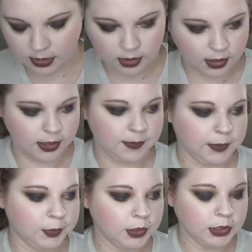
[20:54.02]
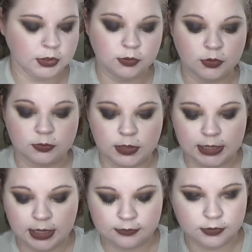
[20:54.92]
Um, I'm going to use
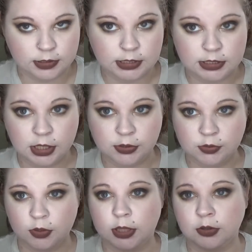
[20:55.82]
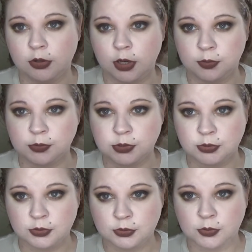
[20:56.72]
my Kat Von D tattoo liner now
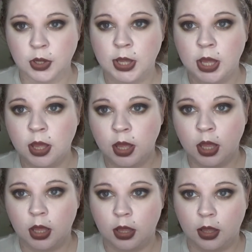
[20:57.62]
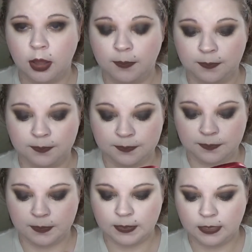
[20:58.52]
to um,
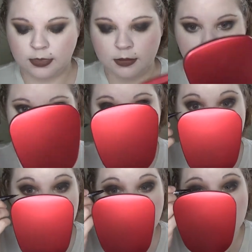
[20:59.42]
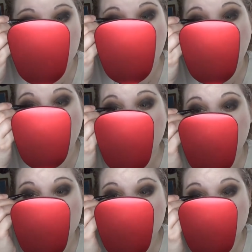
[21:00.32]

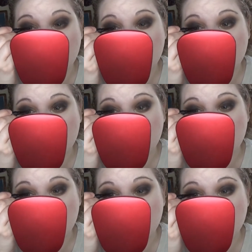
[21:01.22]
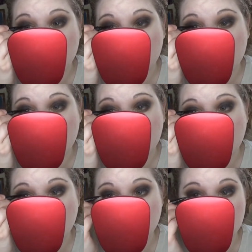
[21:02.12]
line my lash